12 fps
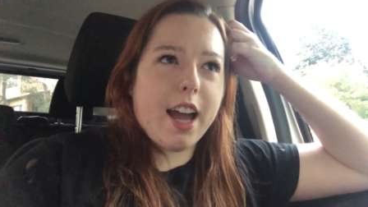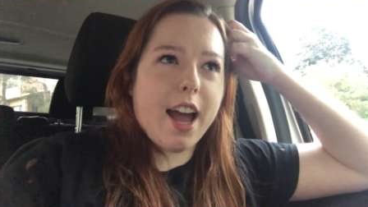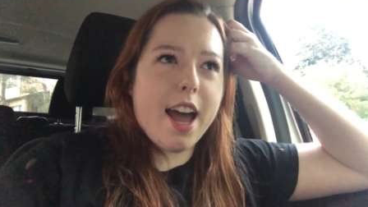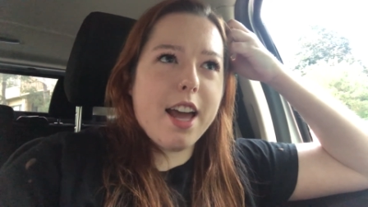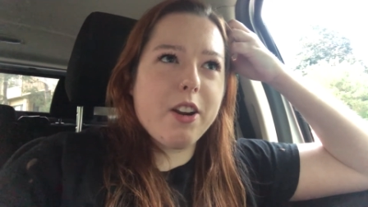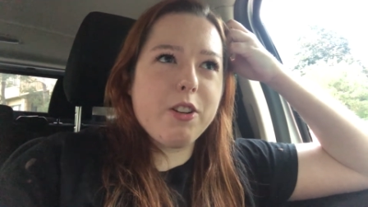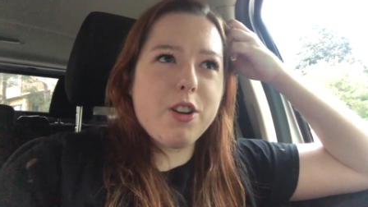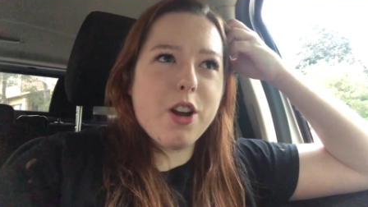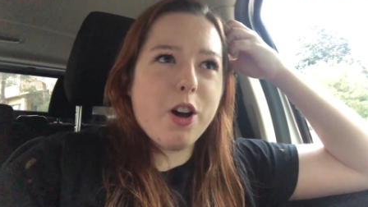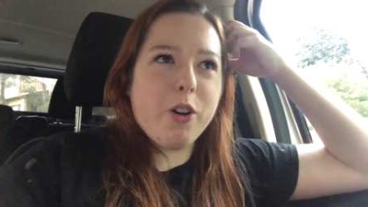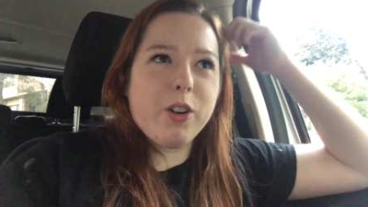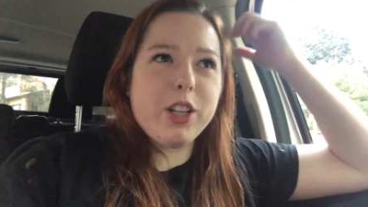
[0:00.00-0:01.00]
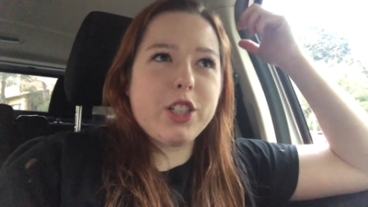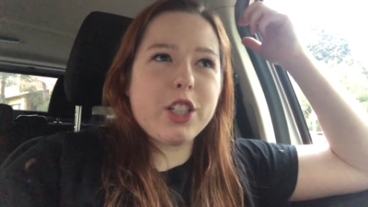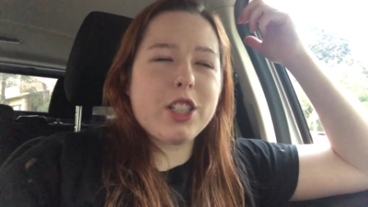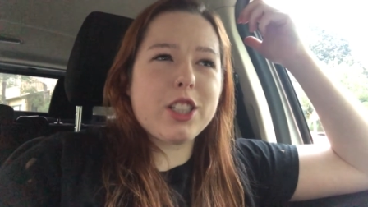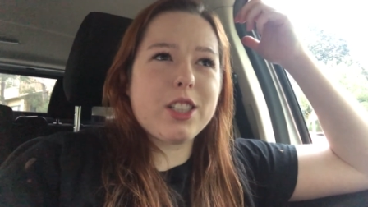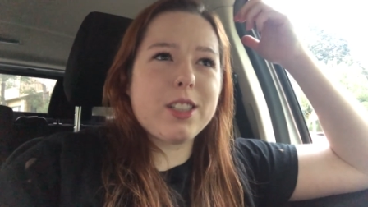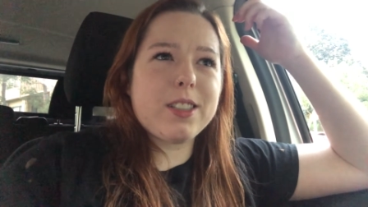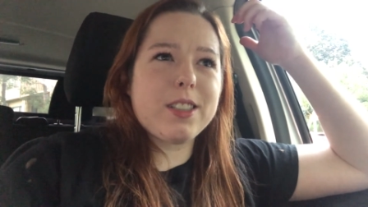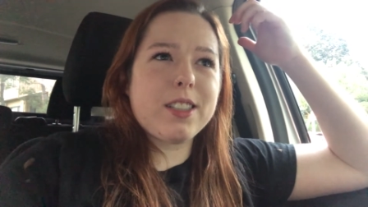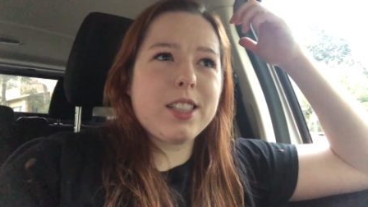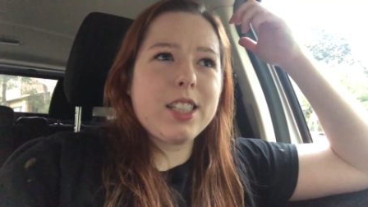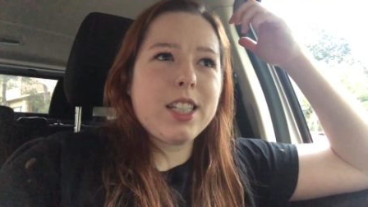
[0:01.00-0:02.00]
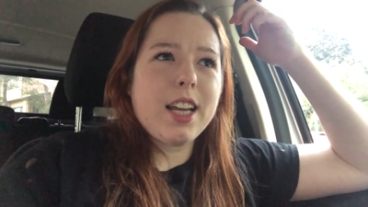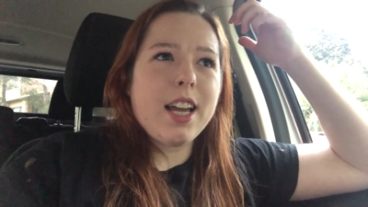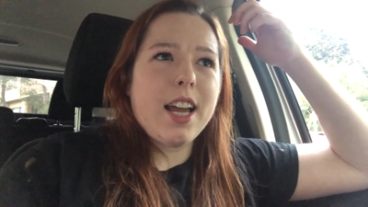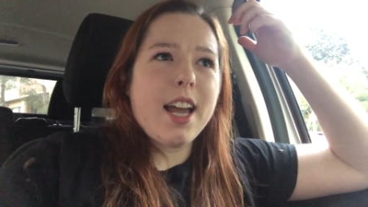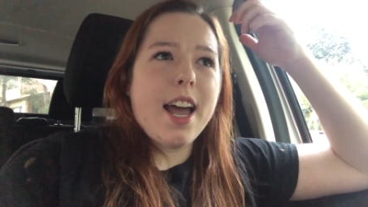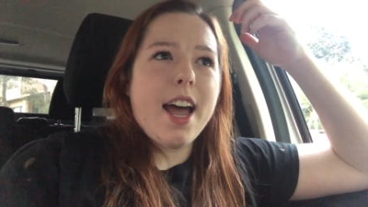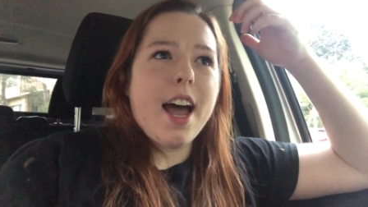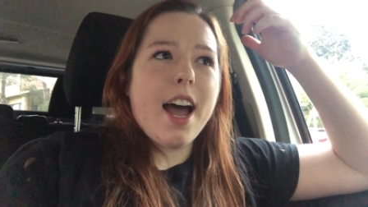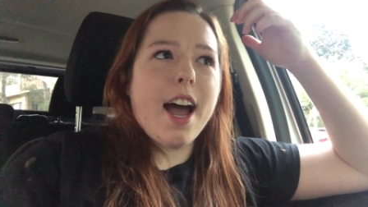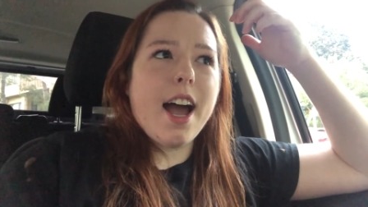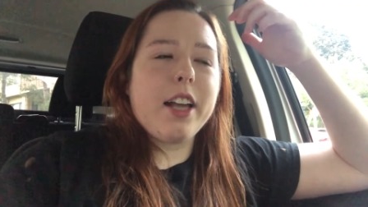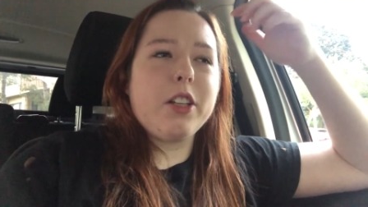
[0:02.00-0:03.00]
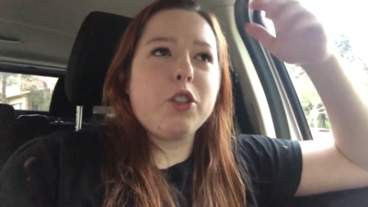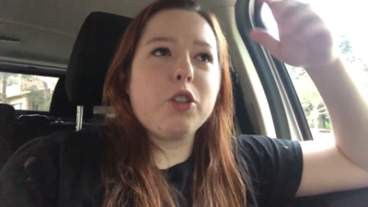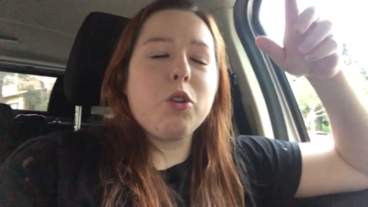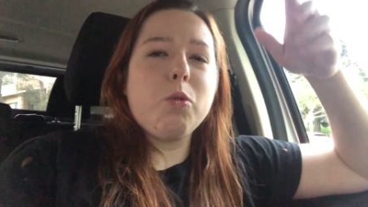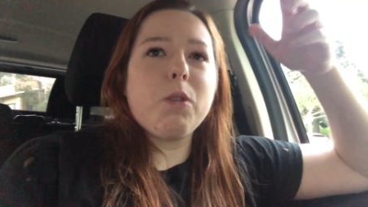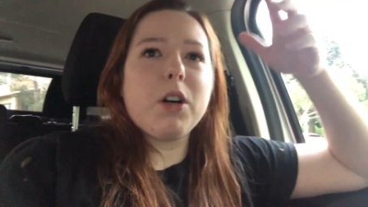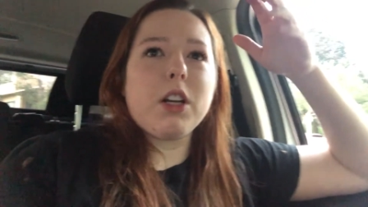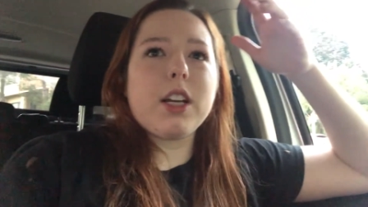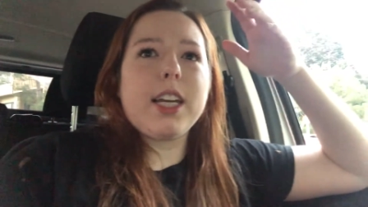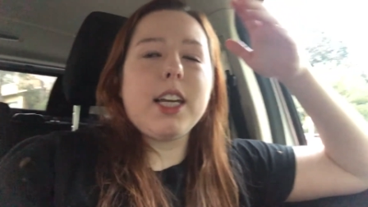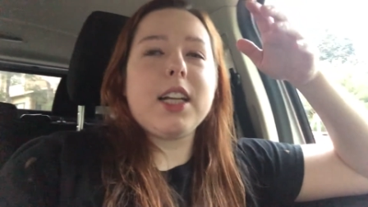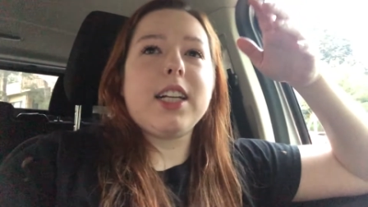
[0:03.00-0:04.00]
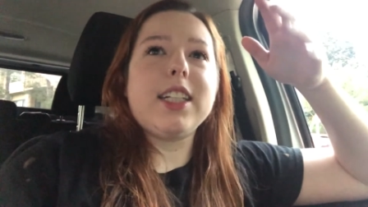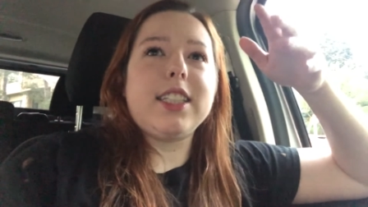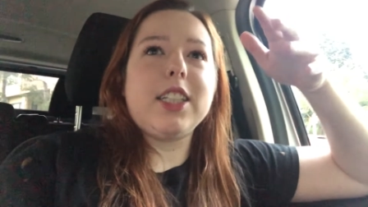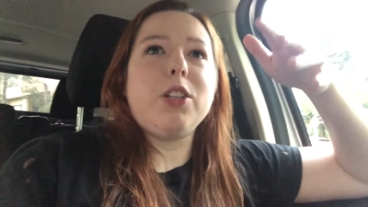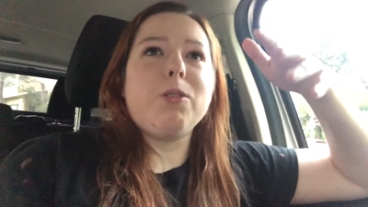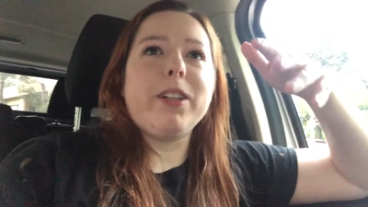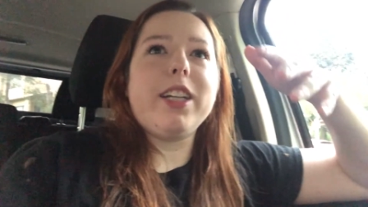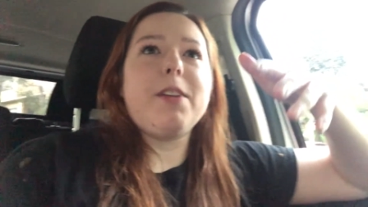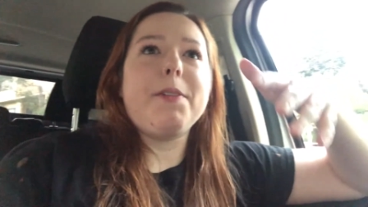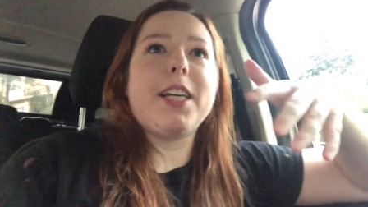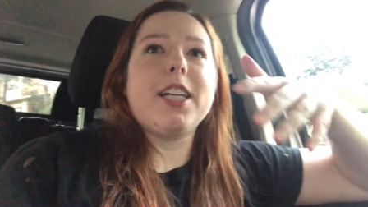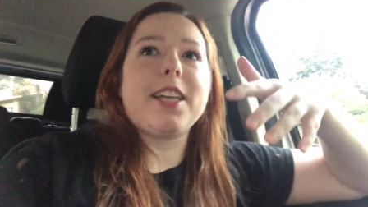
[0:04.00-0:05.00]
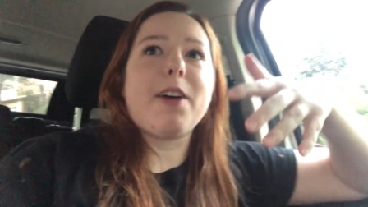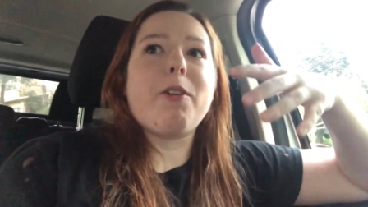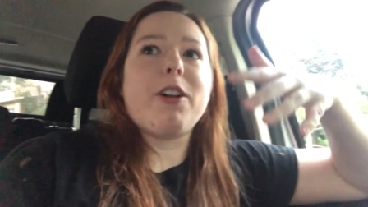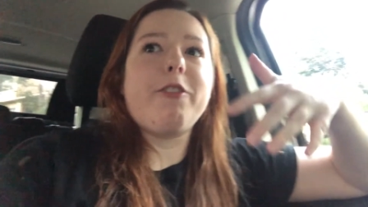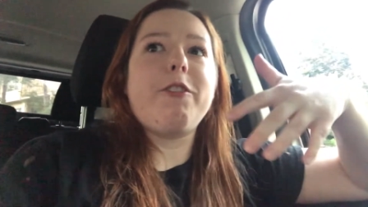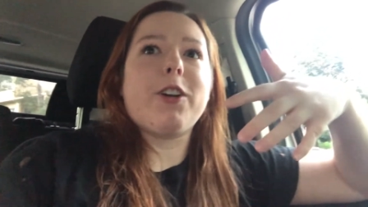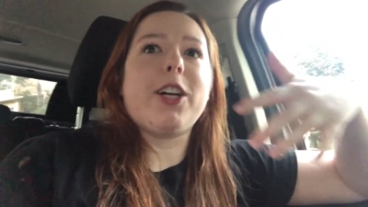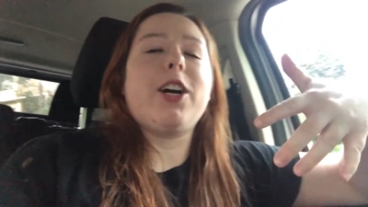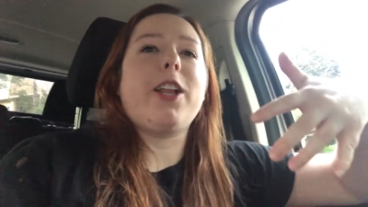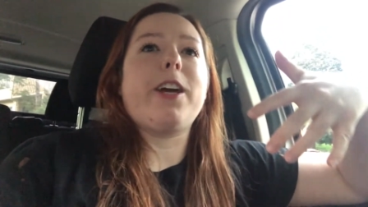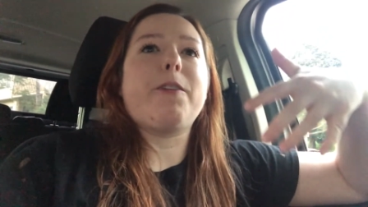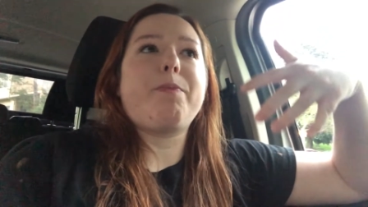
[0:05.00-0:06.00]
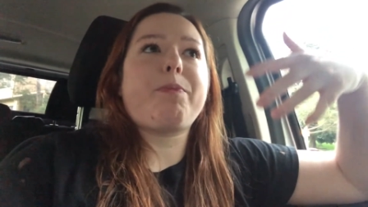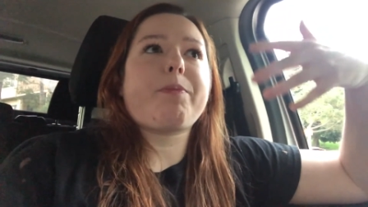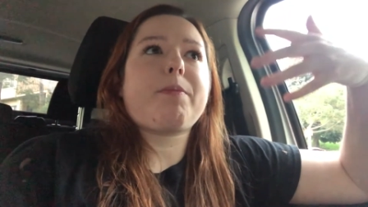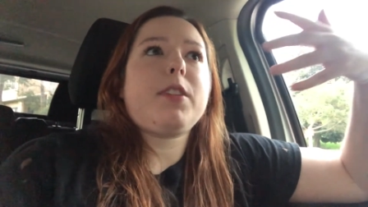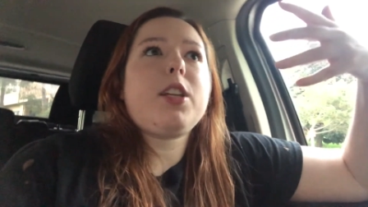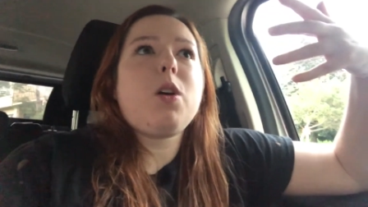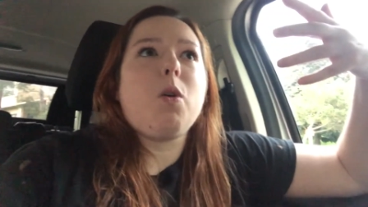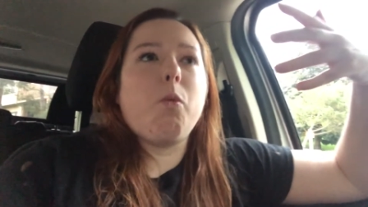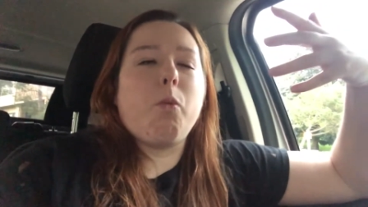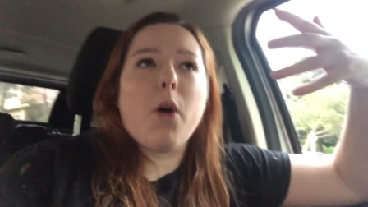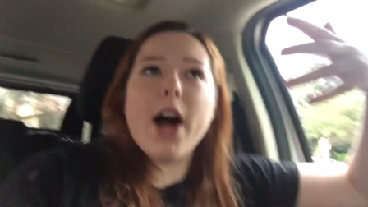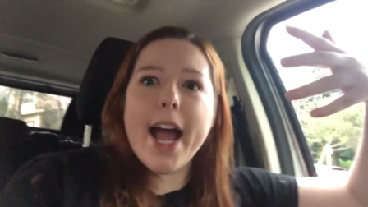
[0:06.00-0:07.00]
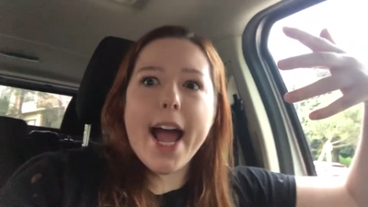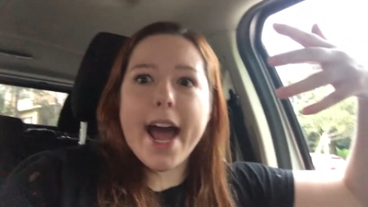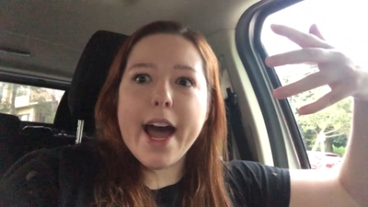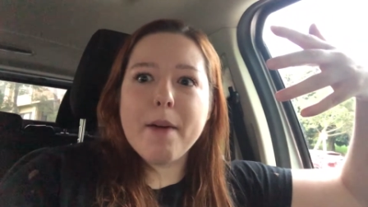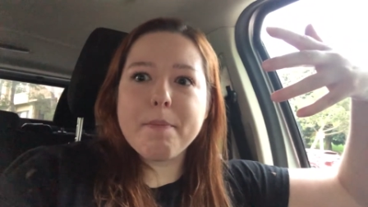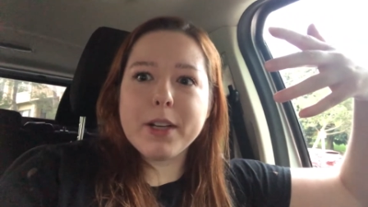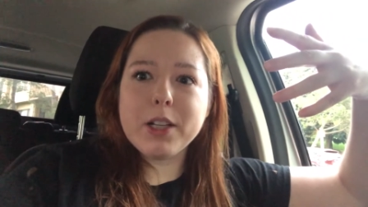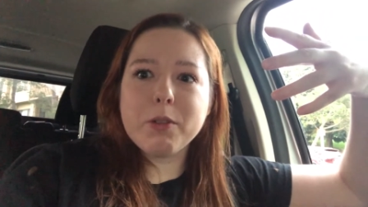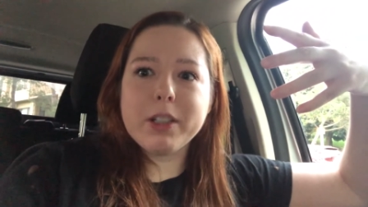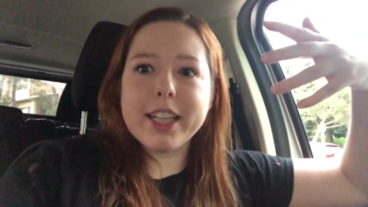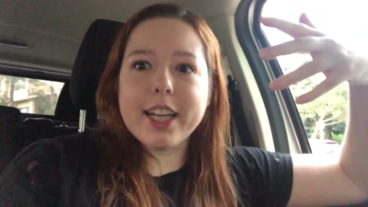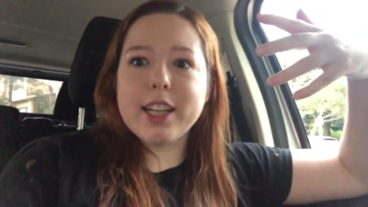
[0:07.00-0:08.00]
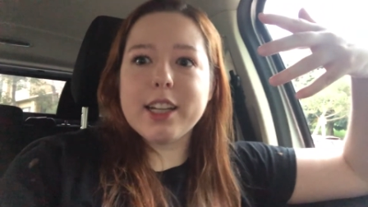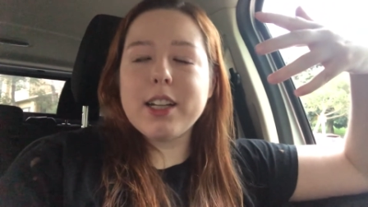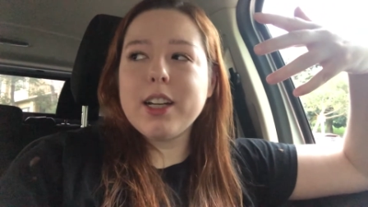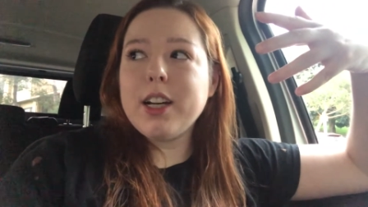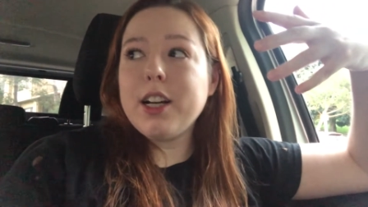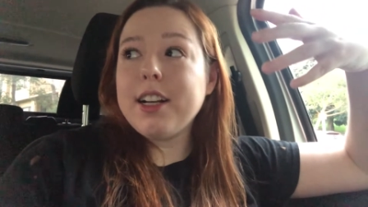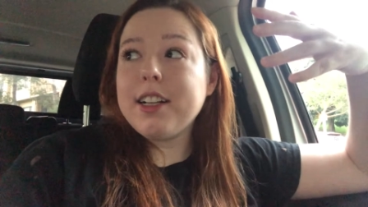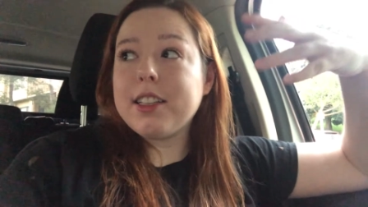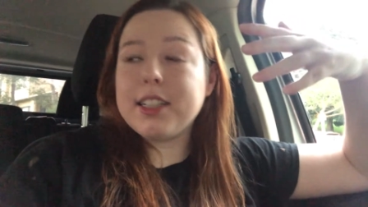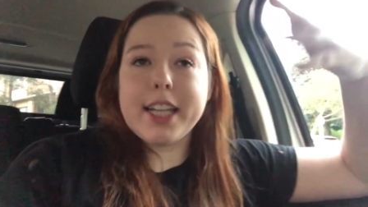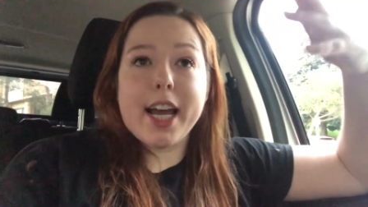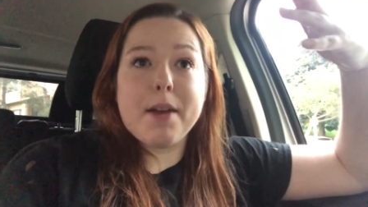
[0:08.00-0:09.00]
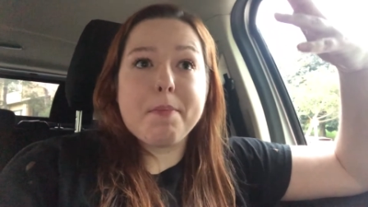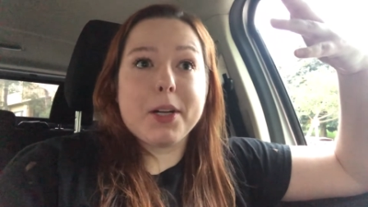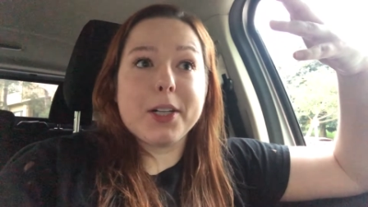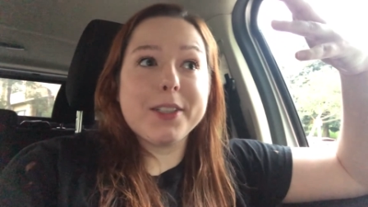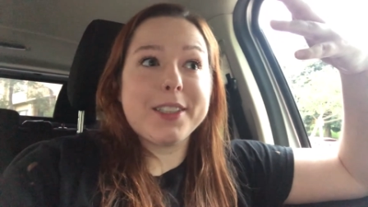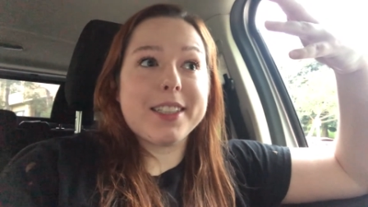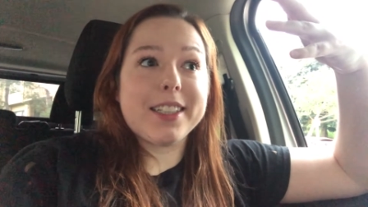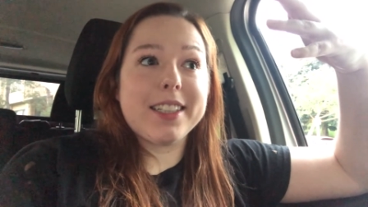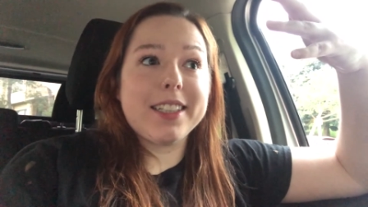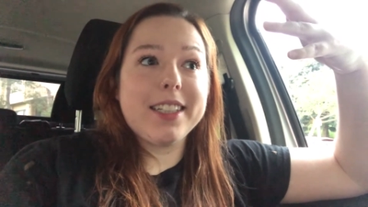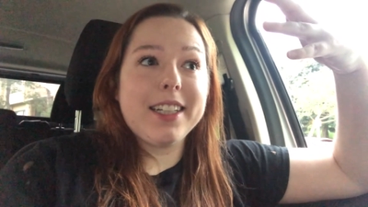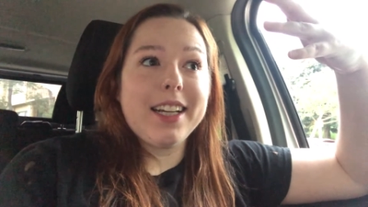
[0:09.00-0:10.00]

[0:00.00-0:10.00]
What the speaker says: I don't know. It's just, I do want to continue reading it because I want to figure out, like, what happened with, like, the dead person.